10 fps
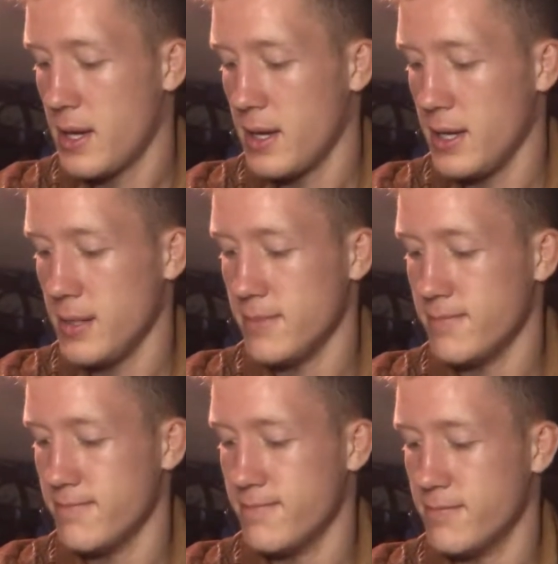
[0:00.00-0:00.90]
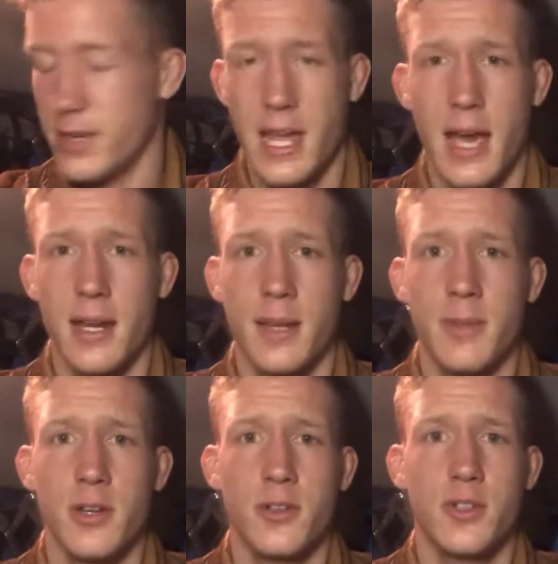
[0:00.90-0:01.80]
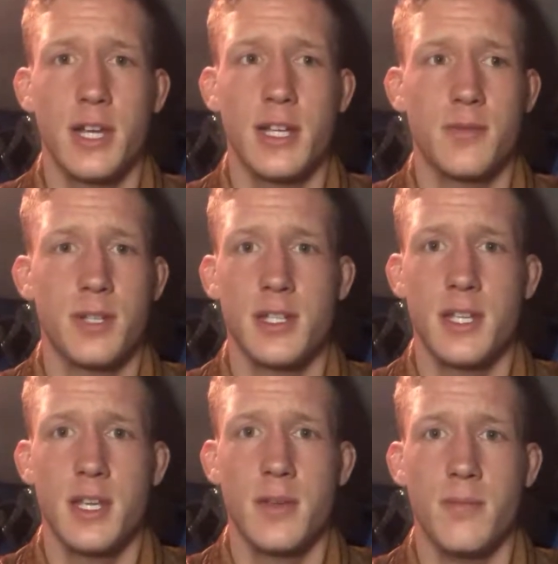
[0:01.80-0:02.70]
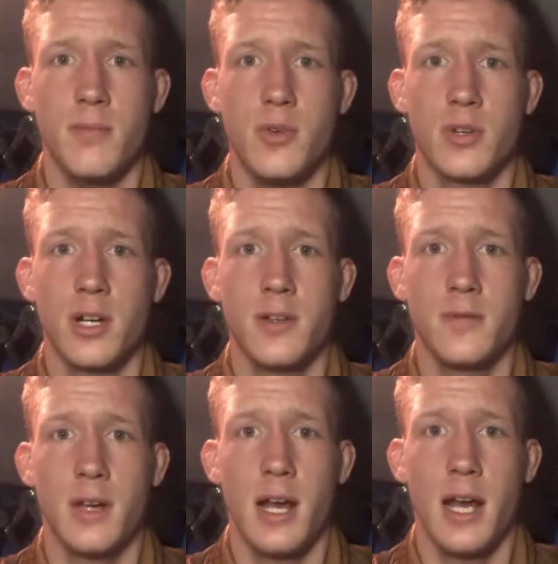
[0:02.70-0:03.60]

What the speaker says: But yeah, let me know what you guys want to see more of.